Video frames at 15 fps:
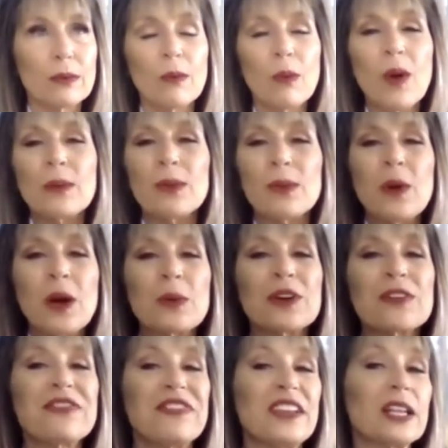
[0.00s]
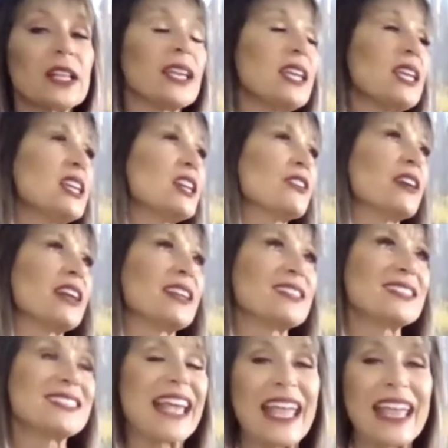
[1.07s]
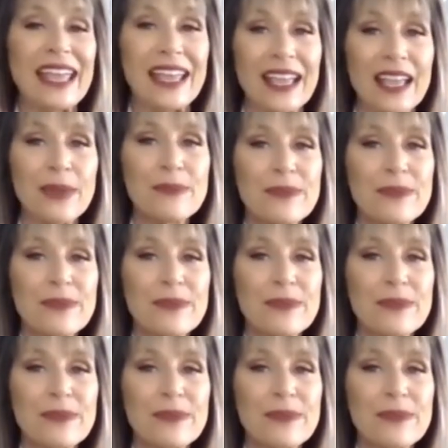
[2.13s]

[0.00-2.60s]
what, what we're feeling, hearing, saying,